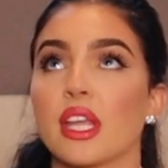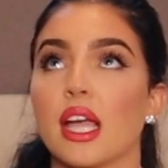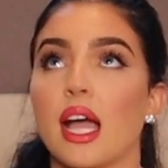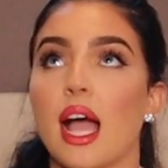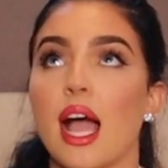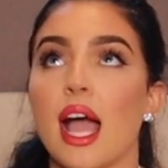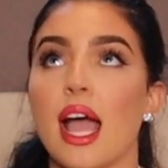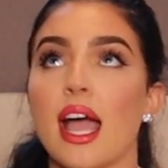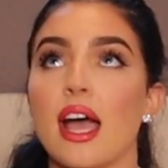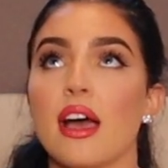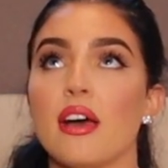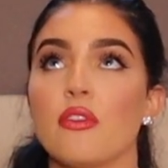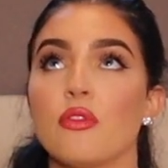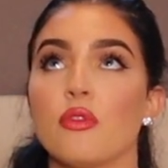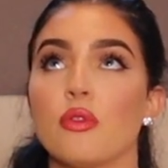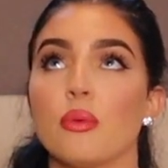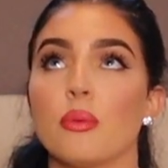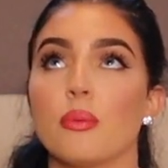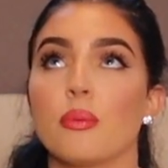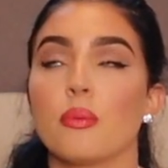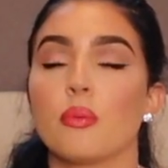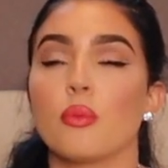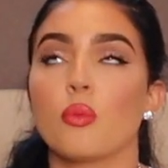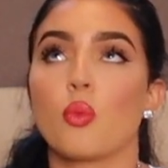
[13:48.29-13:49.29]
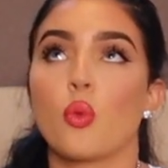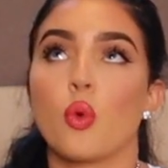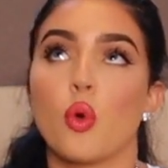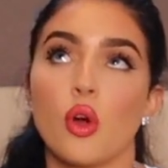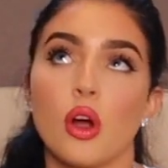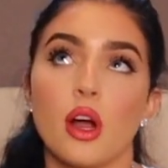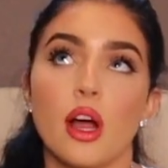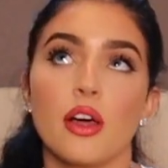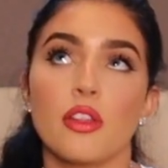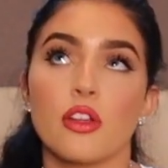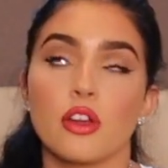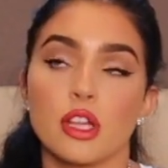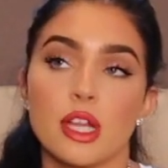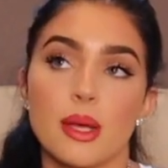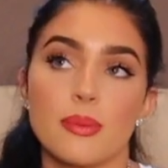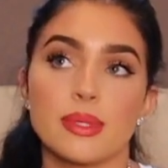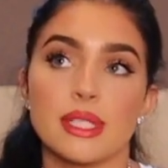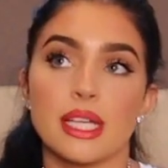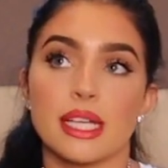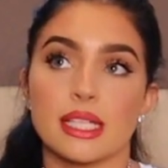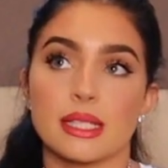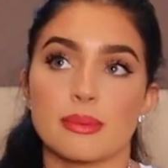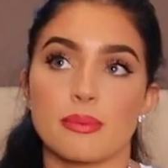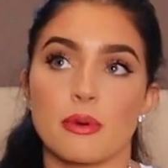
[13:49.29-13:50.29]
I have wore other
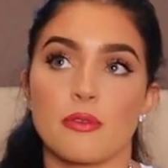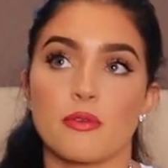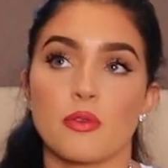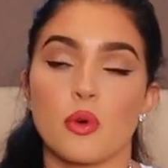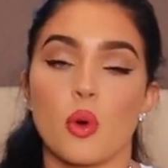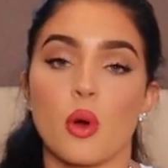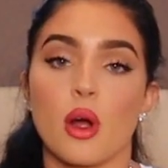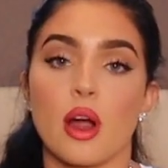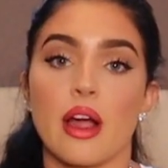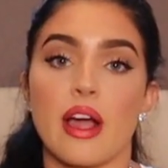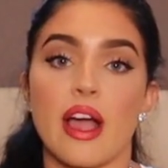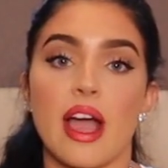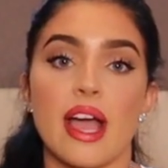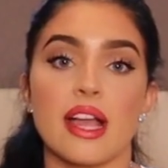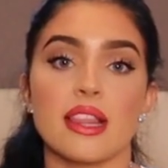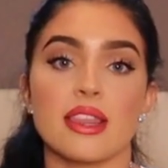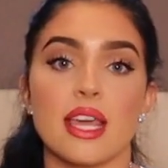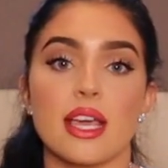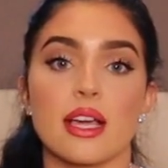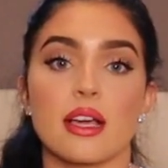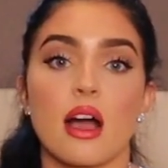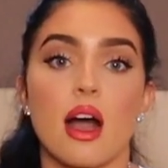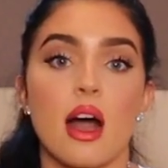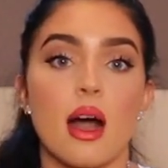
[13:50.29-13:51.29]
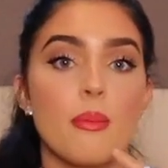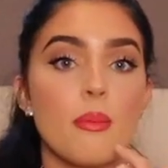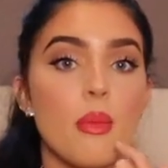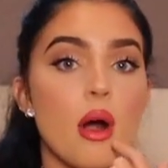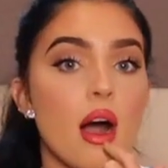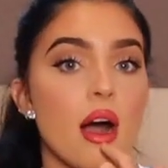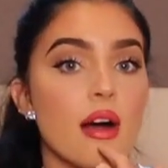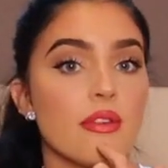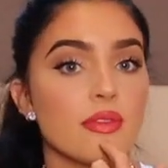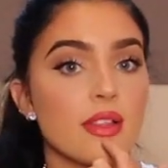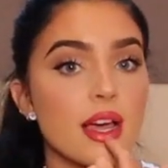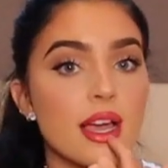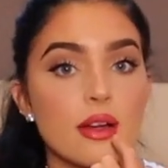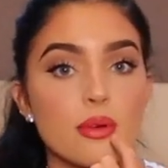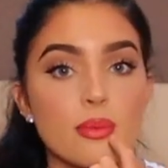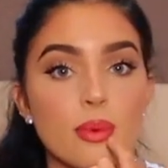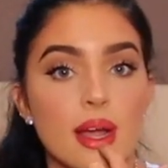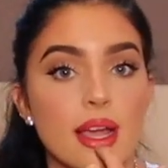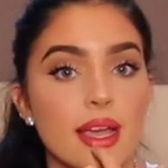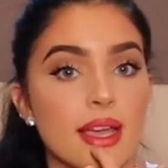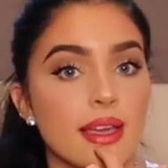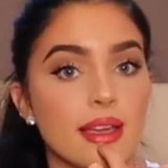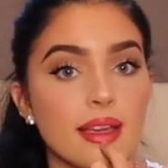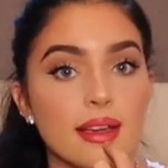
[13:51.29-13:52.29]
lipsticks before and they come off like
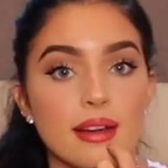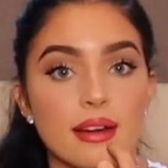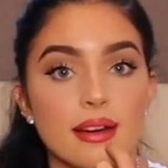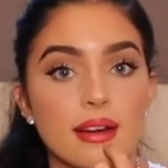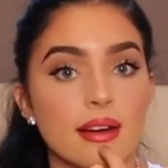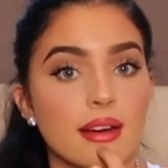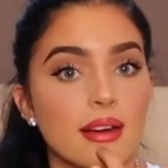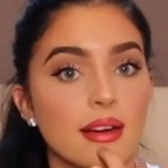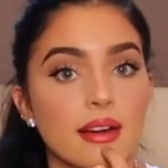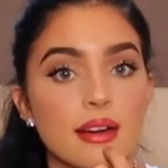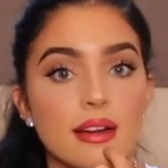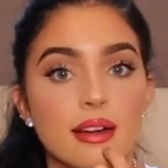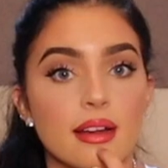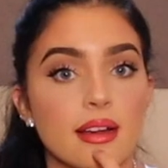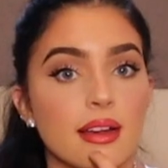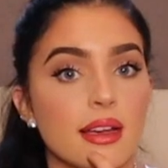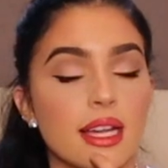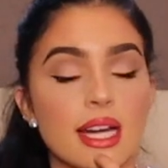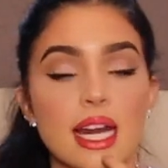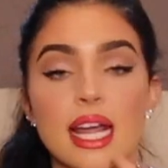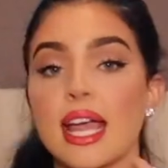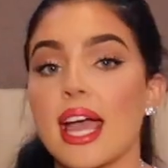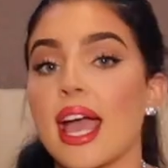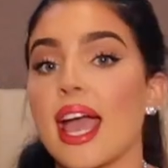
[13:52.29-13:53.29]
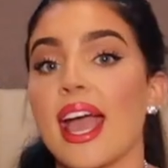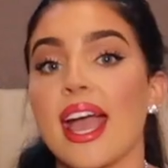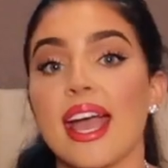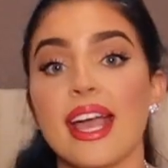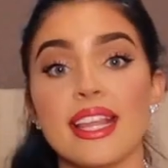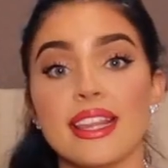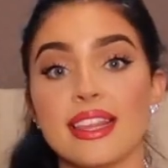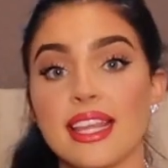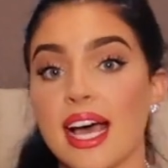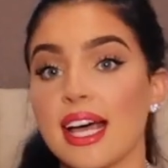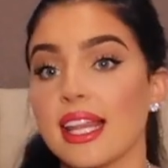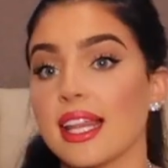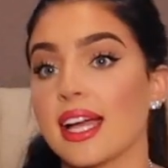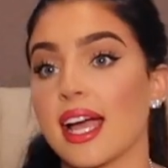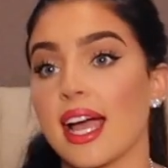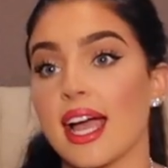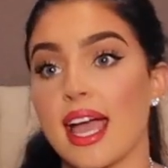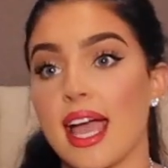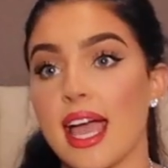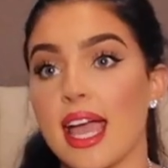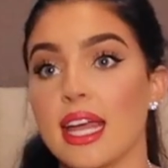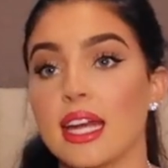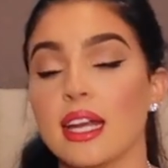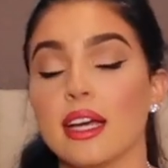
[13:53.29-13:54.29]
right here. And I hate that. Like I
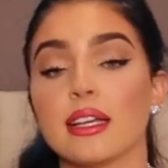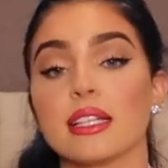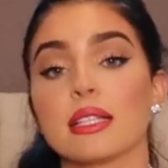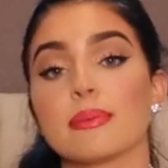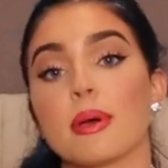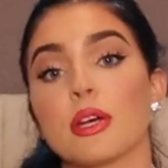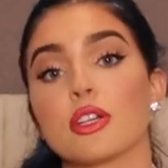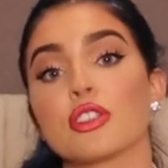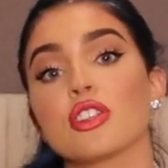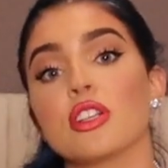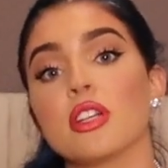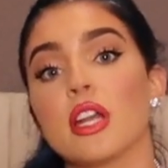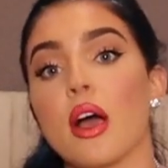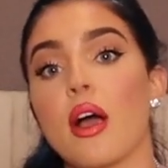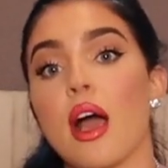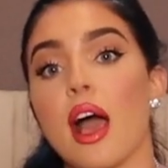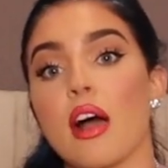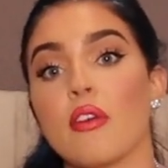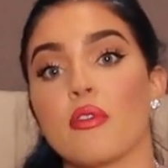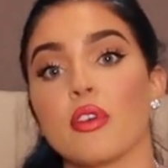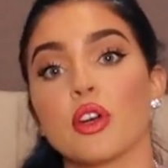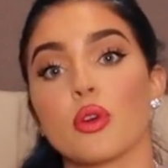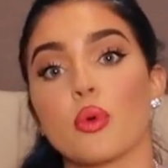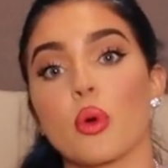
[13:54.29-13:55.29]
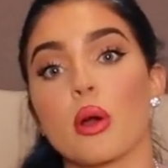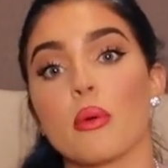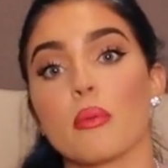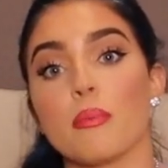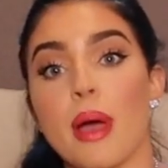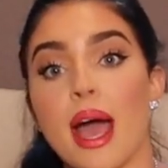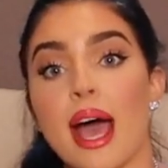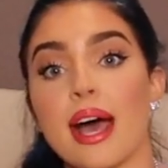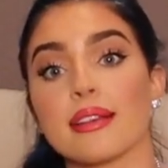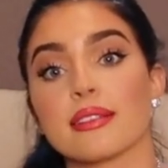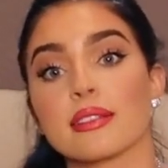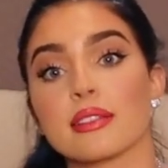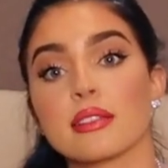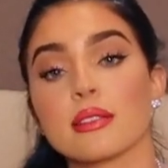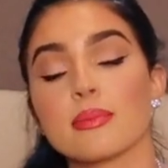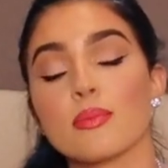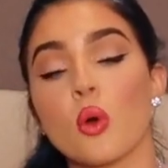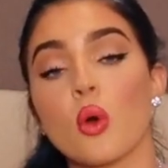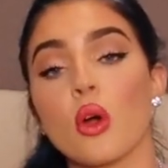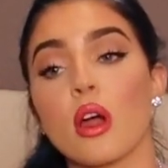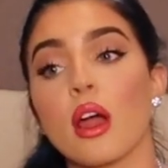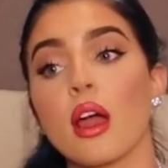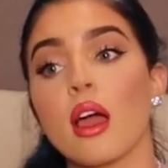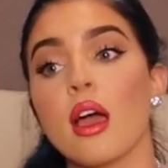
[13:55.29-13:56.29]
hate it, especially now having to wear masks
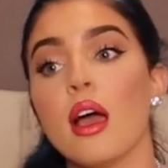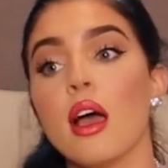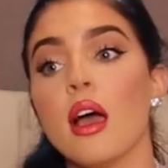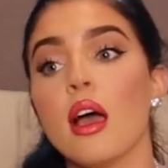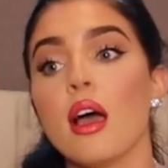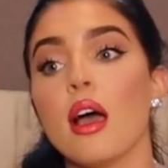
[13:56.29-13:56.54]
more.